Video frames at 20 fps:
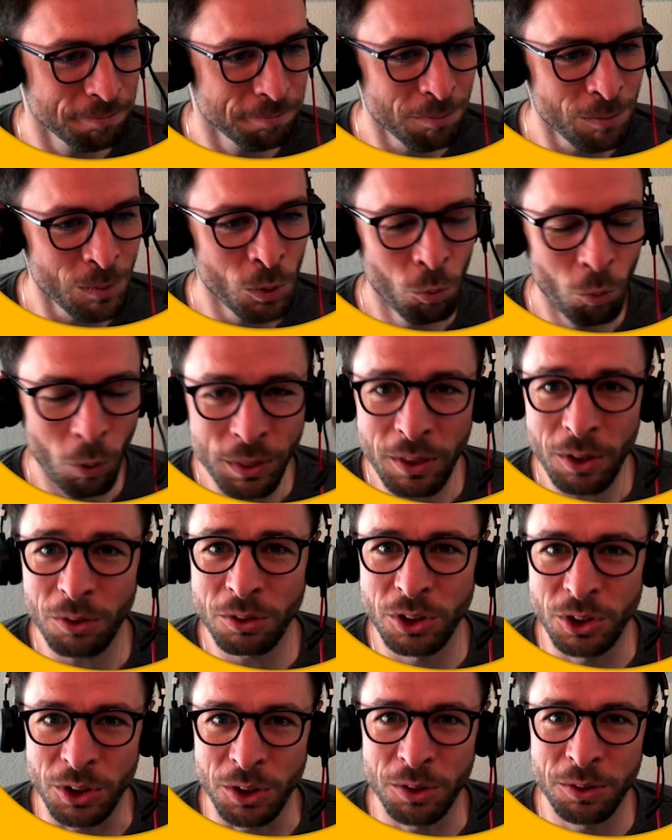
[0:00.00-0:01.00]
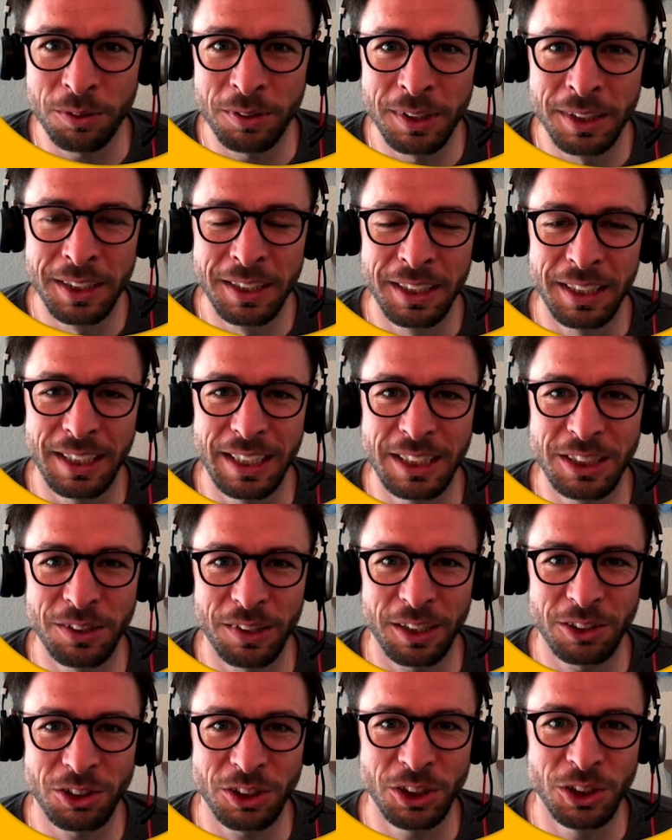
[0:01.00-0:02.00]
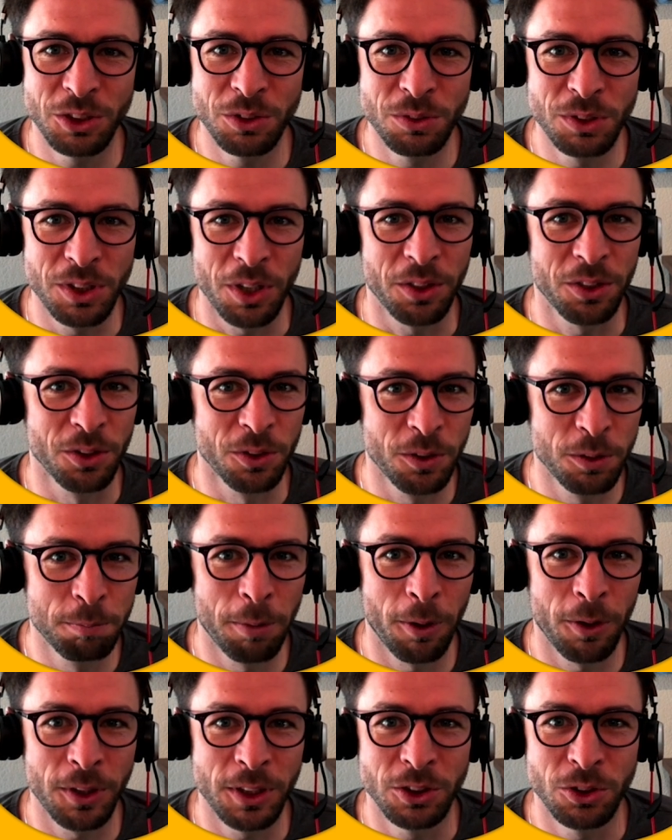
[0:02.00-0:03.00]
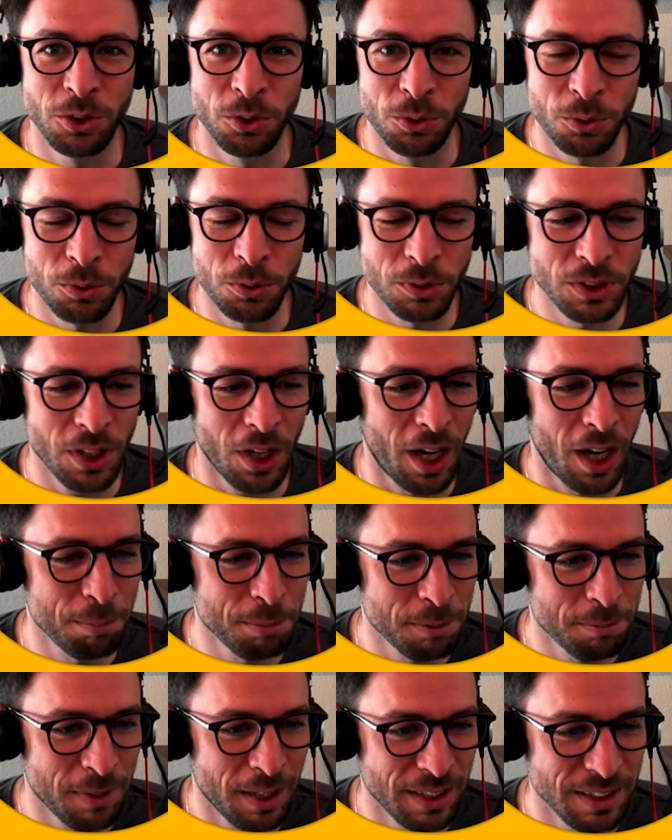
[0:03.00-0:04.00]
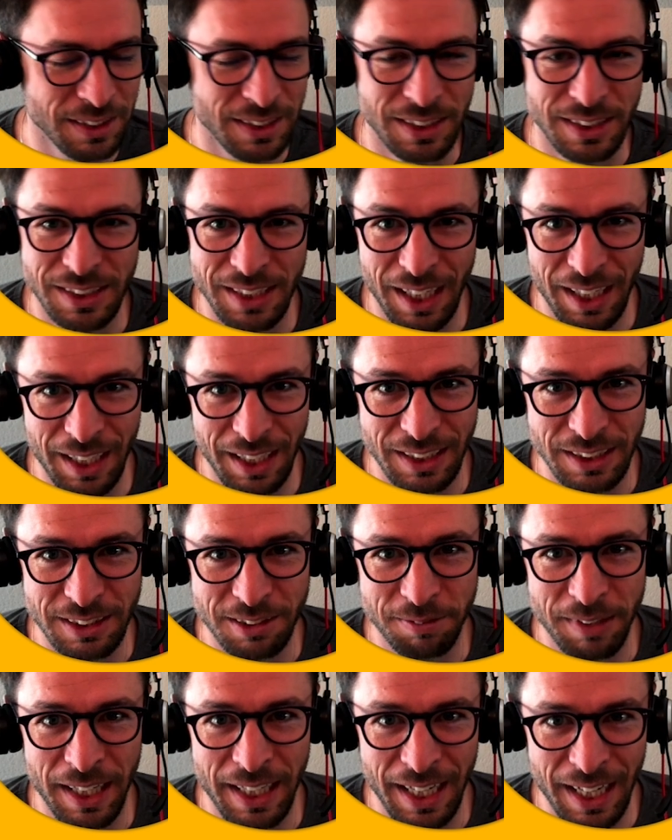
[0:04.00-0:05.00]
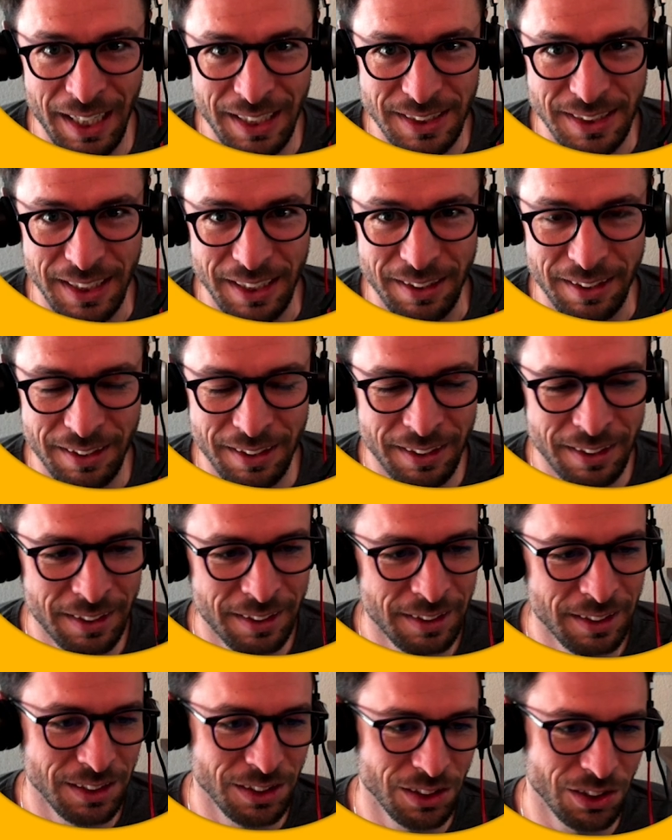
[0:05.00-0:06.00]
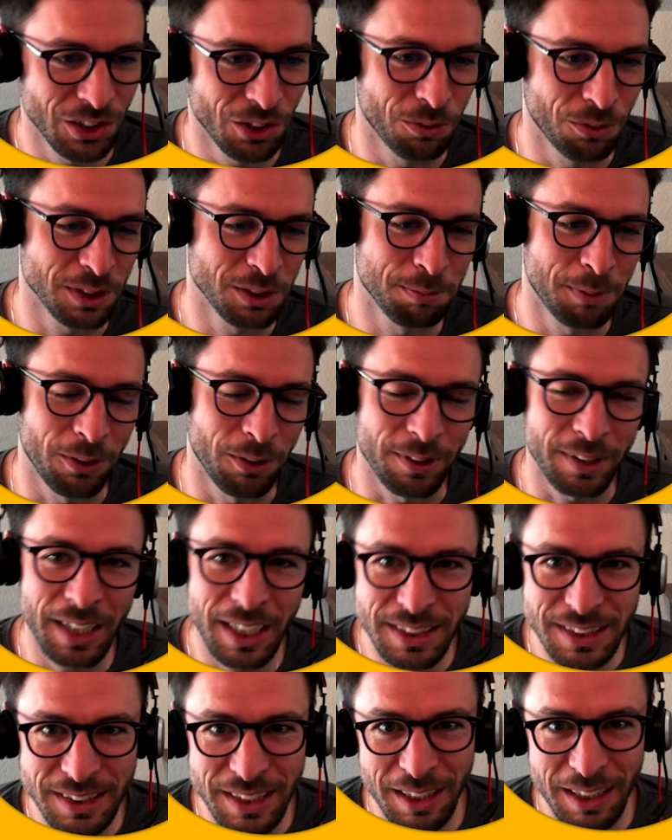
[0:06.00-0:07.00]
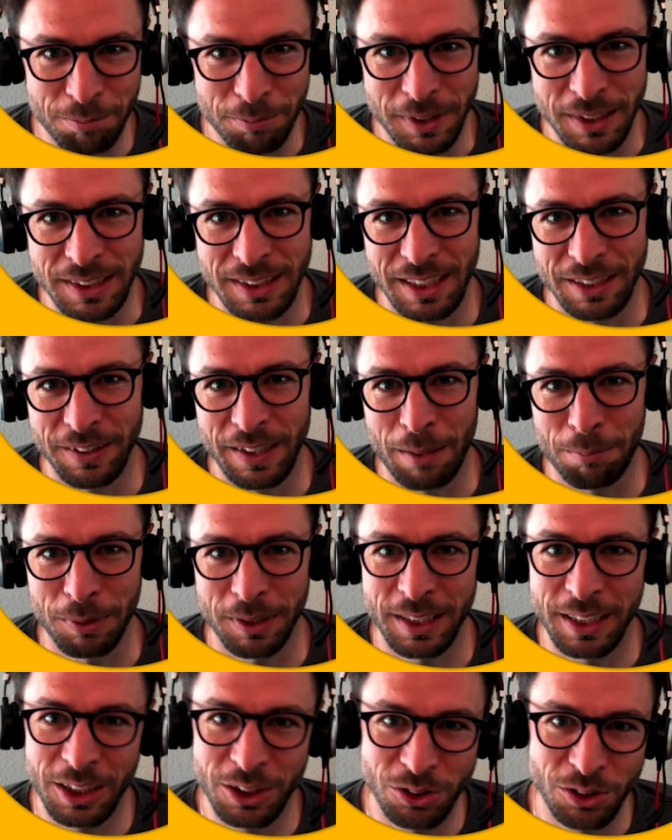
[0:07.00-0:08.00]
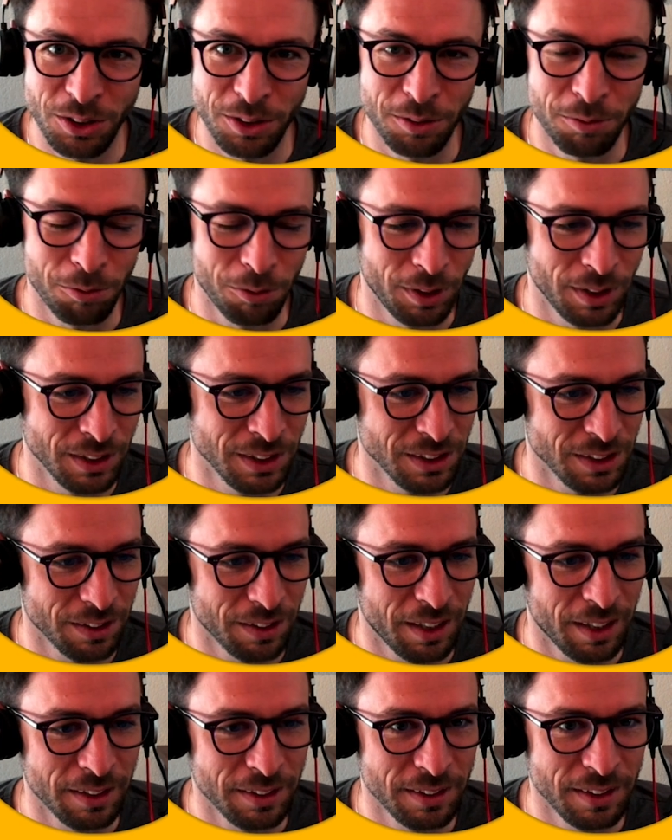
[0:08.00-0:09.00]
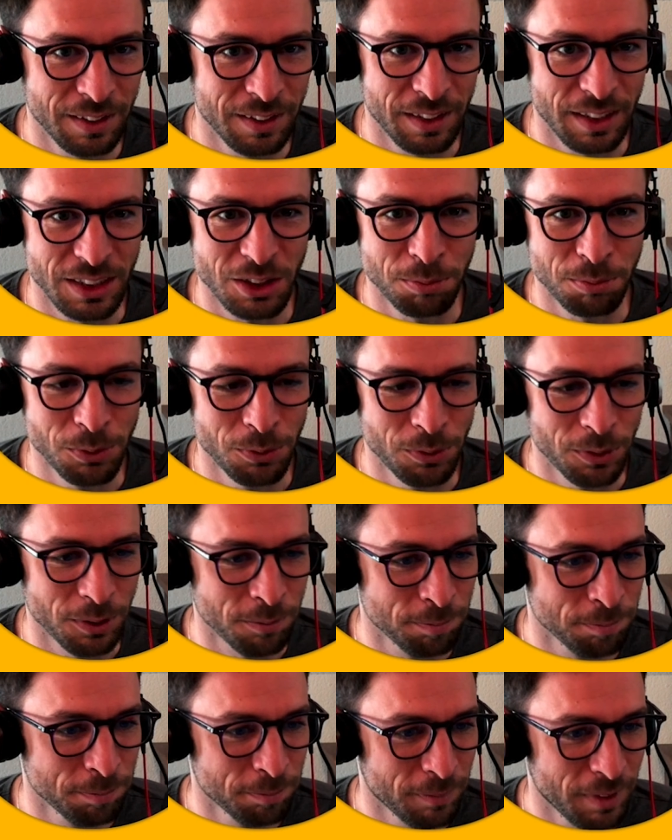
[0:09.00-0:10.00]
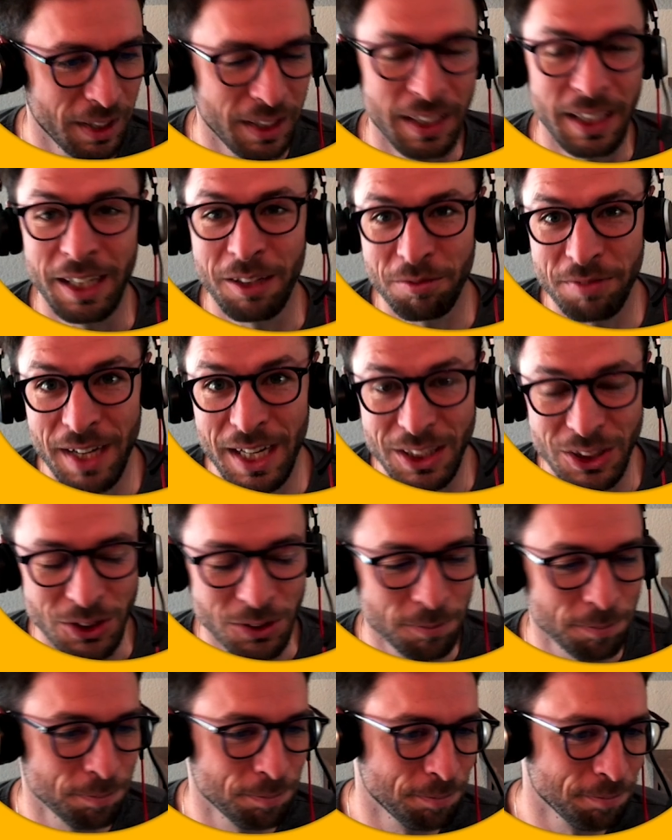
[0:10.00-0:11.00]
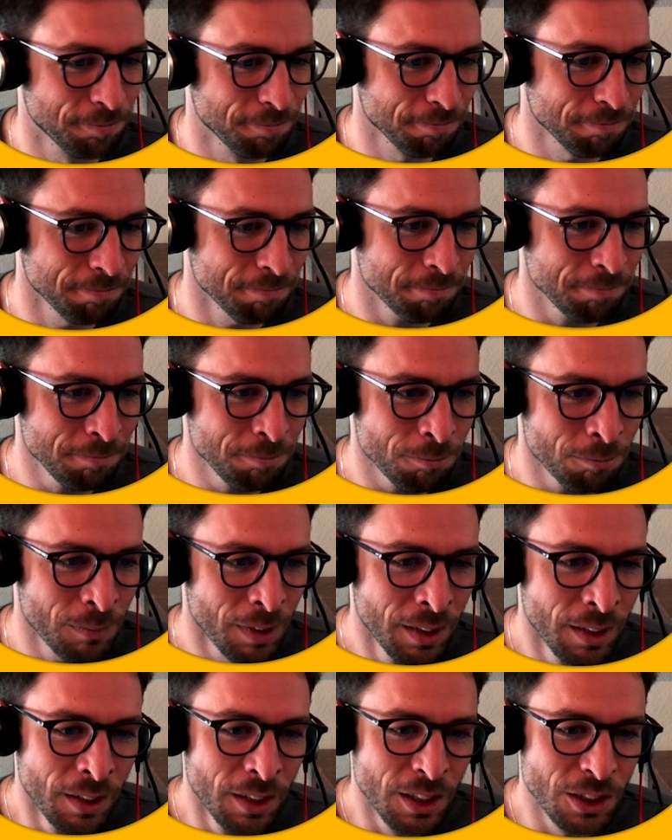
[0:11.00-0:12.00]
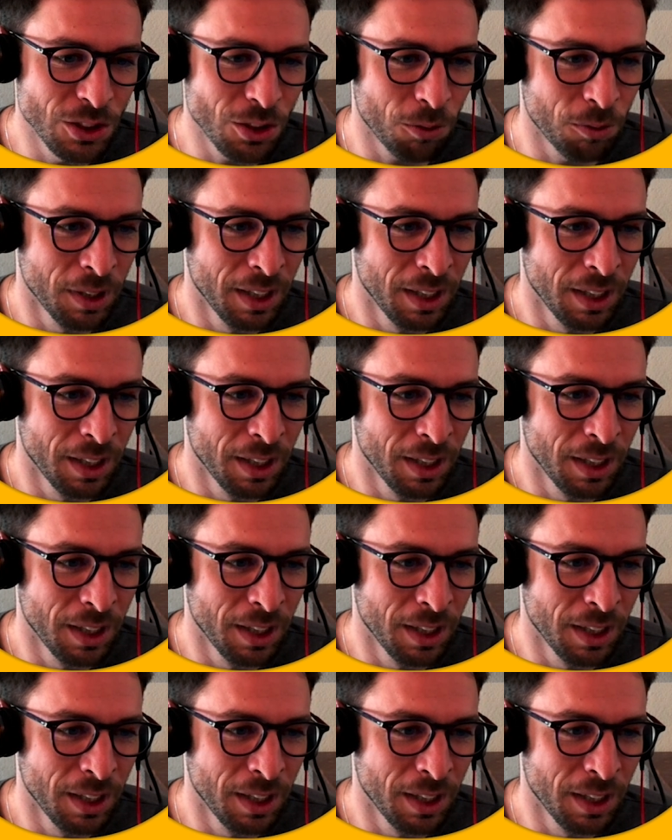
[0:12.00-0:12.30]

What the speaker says: what they'll do is they'll actually use a third-party tool to optimize the size of that asset. So a smaller asset means that your application runs a lot smoother and faster. So